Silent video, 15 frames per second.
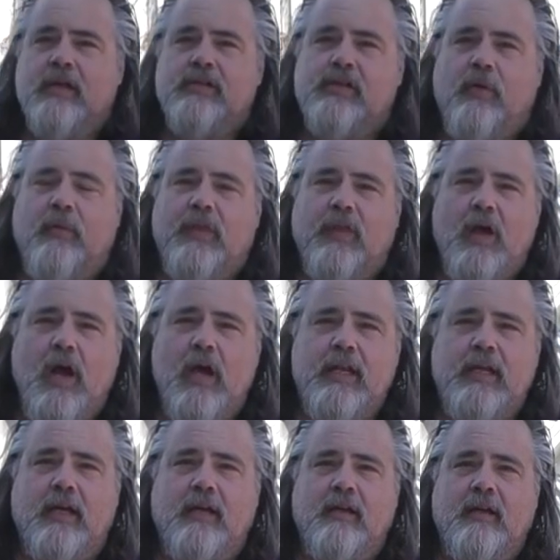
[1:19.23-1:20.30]
So with the
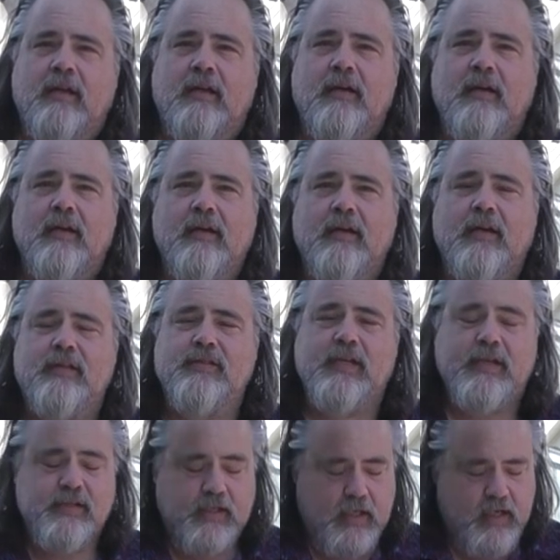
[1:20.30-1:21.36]
onion, it
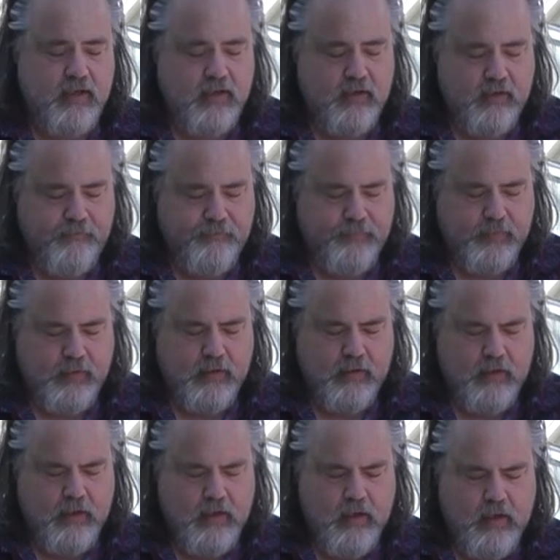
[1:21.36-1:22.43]
says in here,
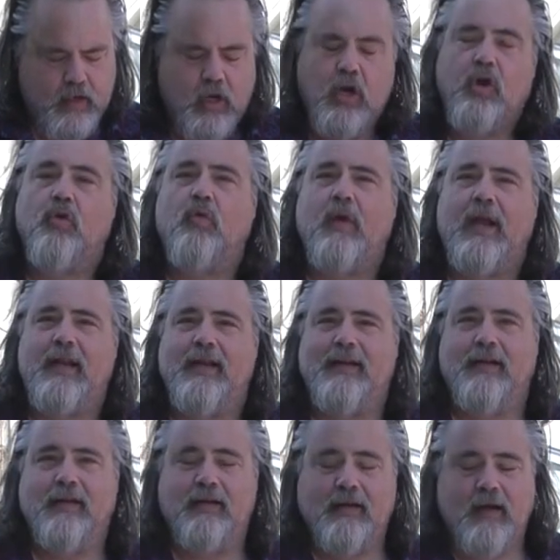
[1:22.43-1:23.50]

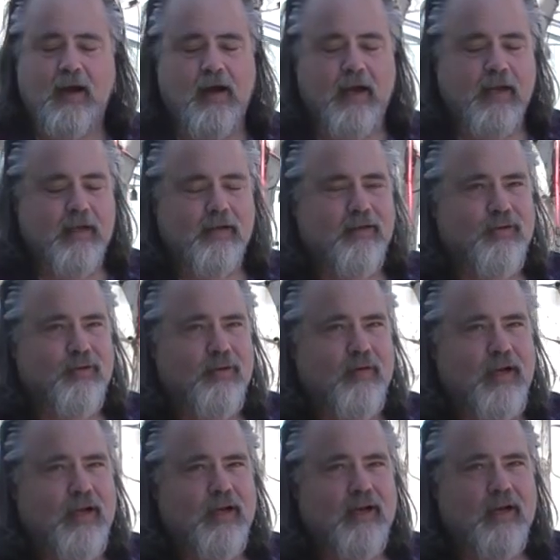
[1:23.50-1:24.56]
grated. I didn't do
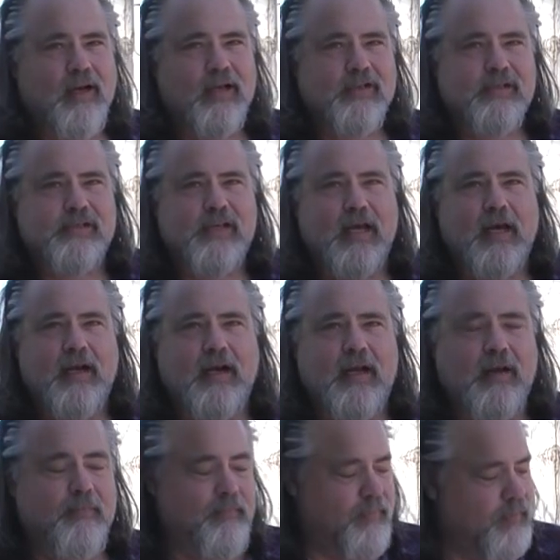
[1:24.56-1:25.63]
grated, I just cut it
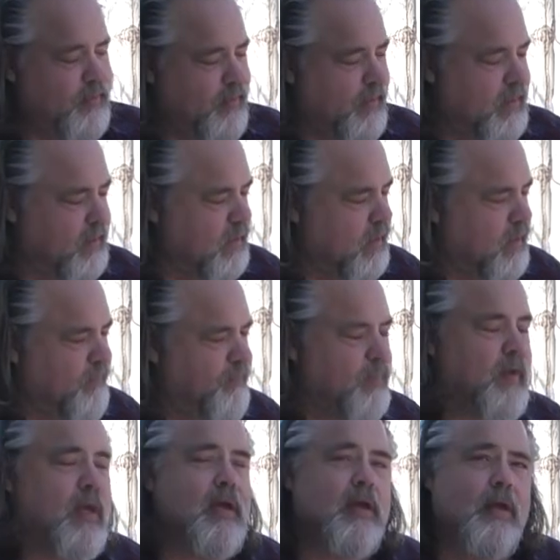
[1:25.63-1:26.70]
up and threw it in there.
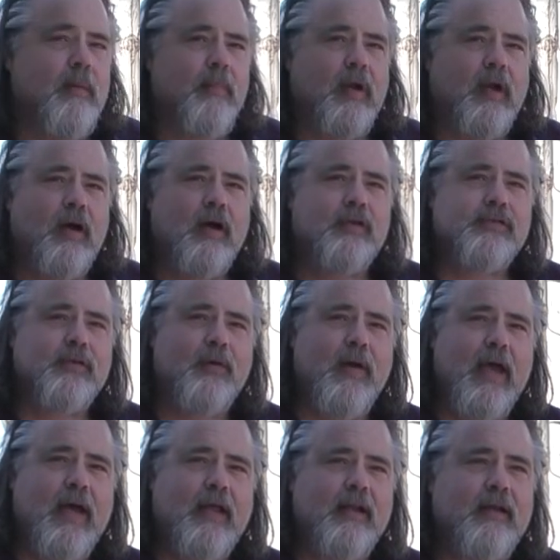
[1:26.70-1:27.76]
But I also
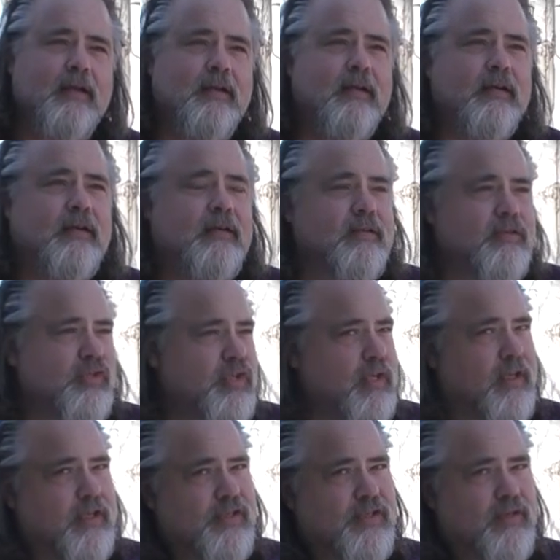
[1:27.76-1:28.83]
added
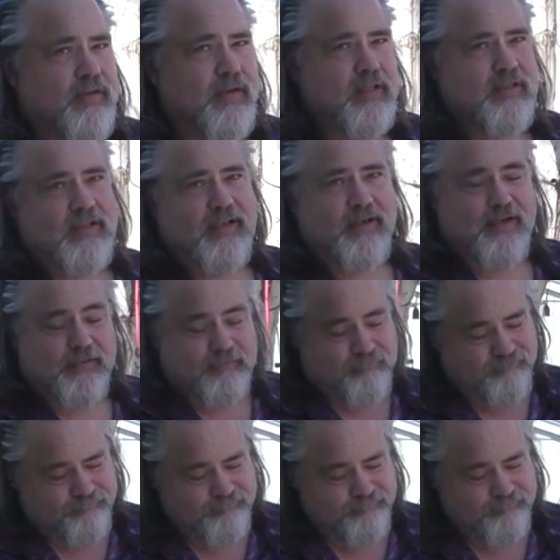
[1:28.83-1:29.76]
chilies to it, so.